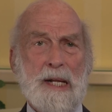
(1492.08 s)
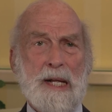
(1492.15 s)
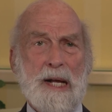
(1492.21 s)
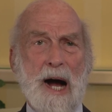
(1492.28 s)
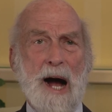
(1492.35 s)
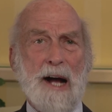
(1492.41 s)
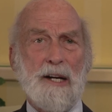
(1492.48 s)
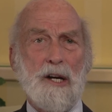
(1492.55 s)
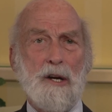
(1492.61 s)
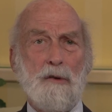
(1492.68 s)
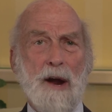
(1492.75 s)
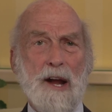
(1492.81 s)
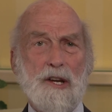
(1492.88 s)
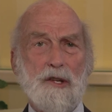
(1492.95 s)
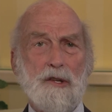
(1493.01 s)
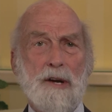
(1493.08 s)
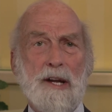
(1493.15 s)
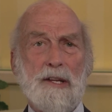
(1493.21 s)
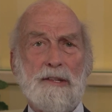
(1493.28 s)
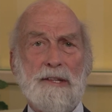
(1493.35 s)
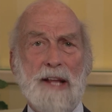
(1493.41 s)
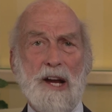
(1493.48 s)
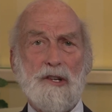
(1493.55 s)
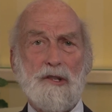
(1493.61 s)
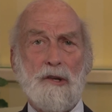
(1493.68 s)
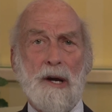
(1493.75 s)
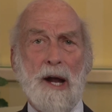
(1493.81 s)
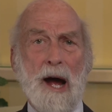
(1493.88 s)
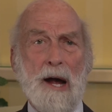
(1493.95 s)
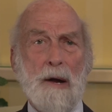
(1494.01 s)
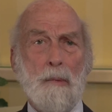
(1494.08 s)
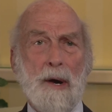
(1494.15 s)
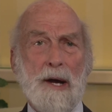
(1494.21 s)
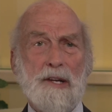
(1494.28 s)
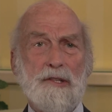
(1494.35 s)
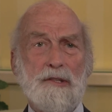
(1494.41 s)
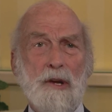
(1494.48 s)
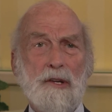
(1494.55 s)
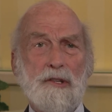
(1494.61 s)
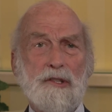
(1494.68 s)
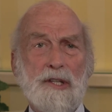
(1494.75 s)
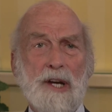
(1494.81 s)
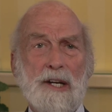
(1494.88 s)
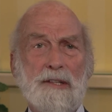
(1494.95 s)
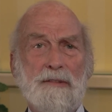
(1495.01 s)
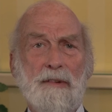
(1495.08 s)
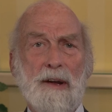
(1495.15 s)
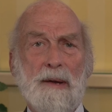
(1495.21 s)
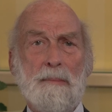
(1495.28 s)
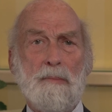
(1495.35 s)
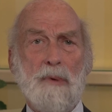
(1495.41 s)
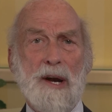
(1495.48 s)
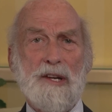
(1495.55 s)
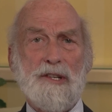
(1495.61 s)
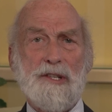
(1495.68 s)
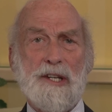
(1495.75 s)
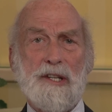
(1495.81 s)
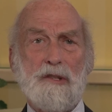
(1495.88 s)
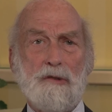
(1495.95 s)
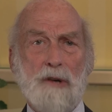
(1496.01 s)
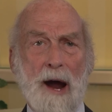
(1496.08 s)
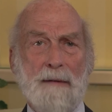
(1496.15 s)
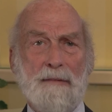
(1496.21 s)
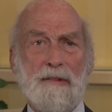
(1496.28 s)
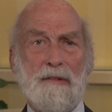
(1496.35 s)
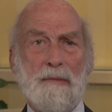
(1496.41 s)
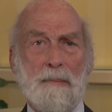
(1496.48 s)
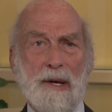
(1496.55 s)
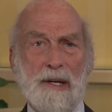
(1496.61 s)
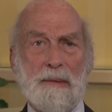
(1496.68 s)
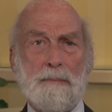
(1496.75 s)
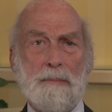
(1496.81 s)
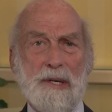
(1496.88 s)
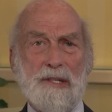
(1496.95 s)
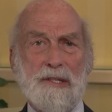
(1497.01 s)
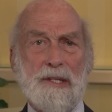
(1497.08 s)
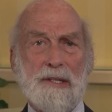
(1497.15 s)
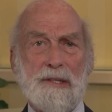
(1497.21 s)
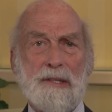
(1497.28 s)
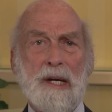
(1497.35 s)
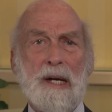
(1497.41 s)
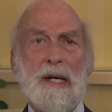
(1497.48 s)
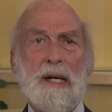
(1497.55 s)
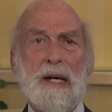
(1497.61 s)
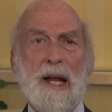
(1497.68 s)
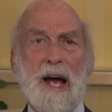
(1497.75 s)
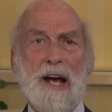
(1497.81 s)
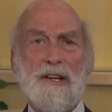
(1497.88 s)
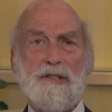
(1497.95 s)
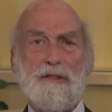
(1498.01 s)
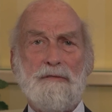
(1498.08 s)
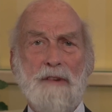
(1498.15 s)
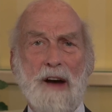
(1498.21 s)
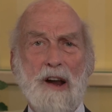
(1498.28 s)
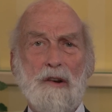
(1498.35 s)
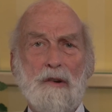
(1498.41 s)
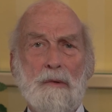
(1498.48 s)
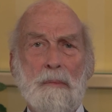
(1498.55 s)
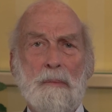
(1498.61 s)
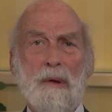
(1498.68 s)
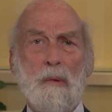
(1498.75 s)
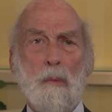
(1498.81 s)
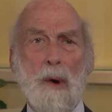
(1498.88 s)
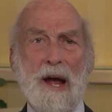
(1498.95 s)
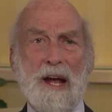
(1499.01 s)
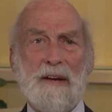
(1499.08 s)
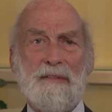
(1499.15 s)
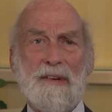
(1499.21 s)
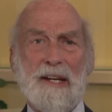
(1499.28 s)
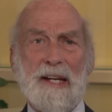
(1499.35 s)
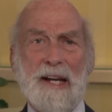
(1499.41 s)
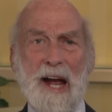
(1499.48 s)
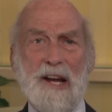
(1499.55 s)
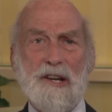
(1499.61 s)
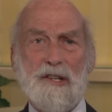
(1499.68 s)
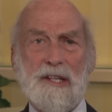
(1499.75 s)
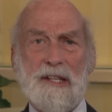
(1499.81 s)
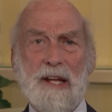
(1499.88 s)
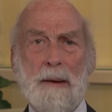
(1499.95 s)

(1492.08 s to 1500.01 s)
I congratulate National Highways not just for embracing Driving for Better Business as a valuable way of engaging their